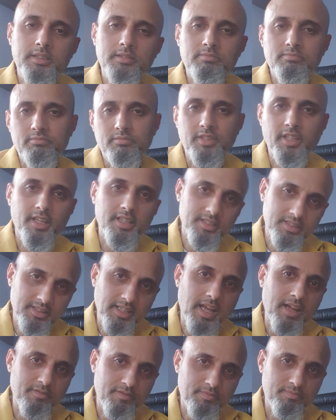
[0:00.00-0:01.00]
there's
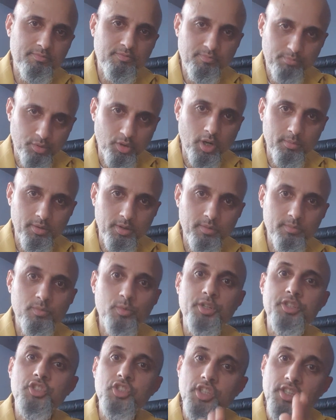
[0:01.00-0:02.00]
that problem,
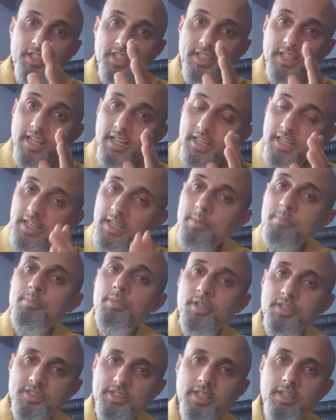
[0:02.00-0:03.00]
which the
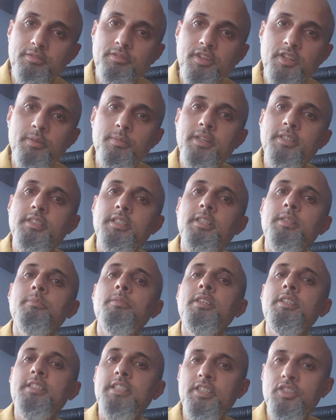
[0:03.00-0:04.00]
Olympus that I recommended him
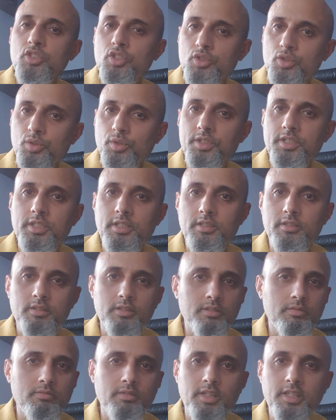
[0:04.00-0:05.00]
is actually a joy to use.
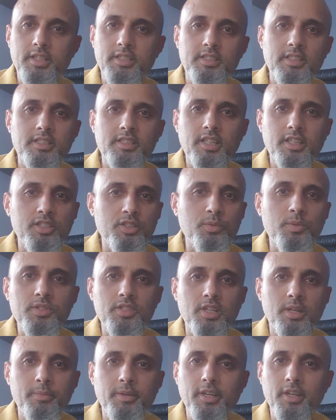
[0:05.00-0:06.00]
It's really easy. It's like a Swiss
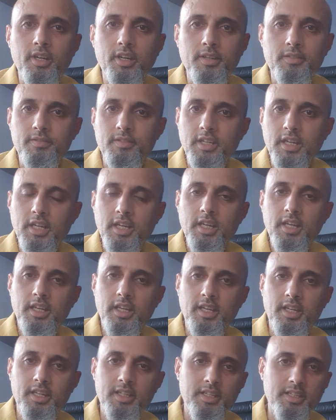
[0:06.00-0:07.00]
Army knife.
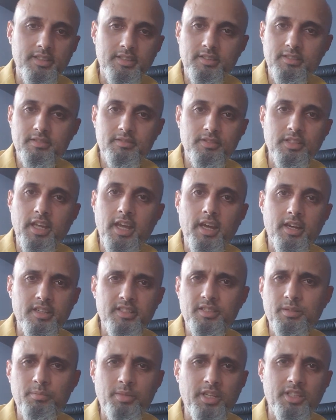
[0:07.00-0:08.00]
It's
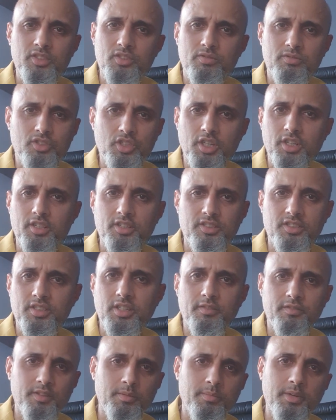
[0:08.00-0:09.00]
a big chunk of
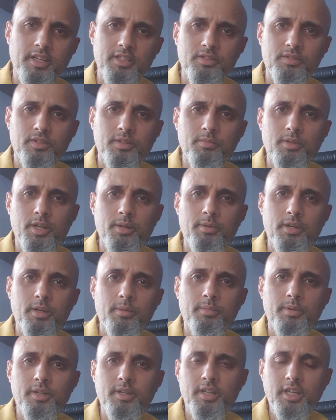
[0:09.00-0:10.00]
stuff compared to a mobile,
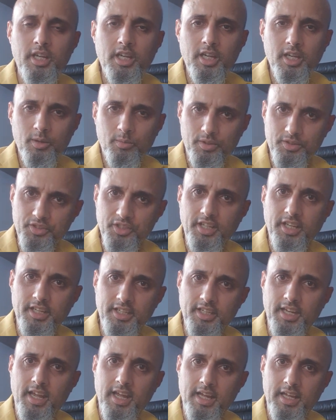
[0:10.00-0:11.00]
but once you get it in
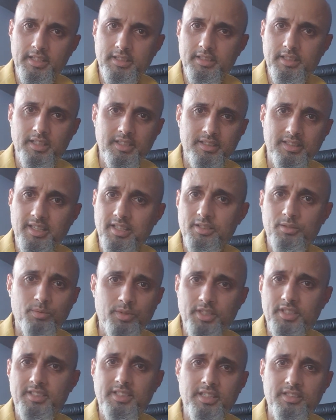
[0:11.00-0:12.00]
your hand, it does
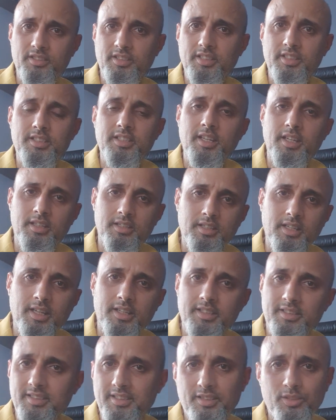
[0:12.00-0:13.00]
what it says on the tin, and
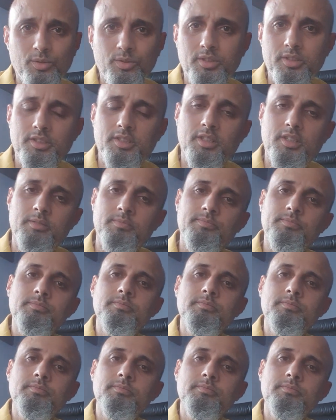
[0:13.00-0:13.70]
it does it all the time.